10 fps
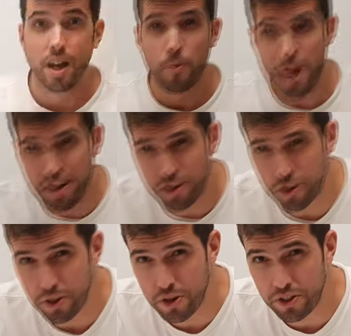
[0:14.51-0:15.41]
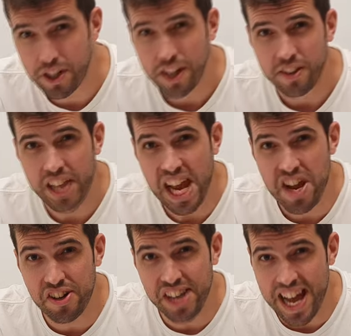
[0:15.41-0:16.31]
we are going to use
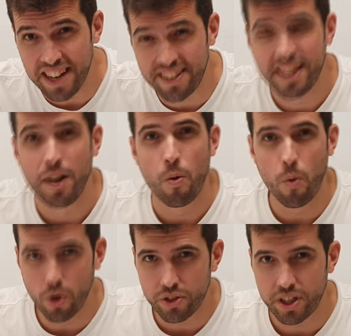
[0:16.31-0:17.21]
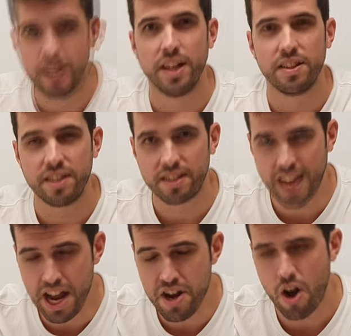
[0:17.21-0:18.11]
deionized water. This
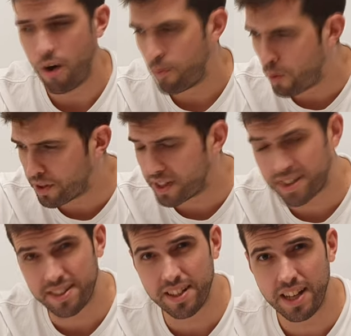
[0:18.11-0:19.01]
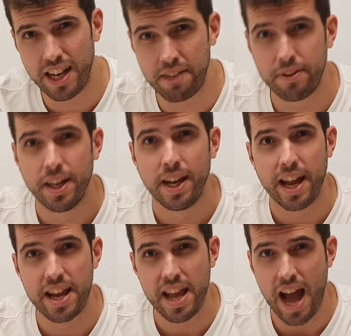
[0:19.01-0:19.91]
kind of water doesn't have
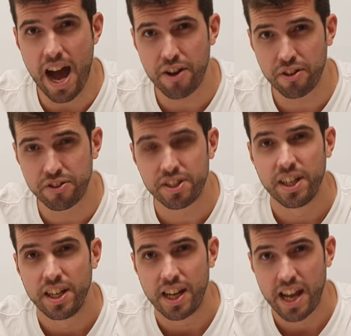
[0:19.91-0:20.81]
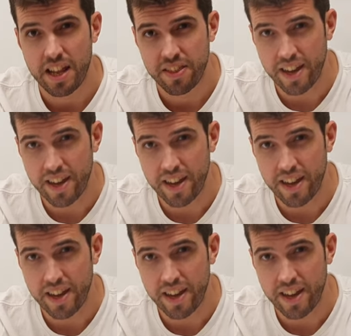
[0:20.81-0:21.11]
any ions in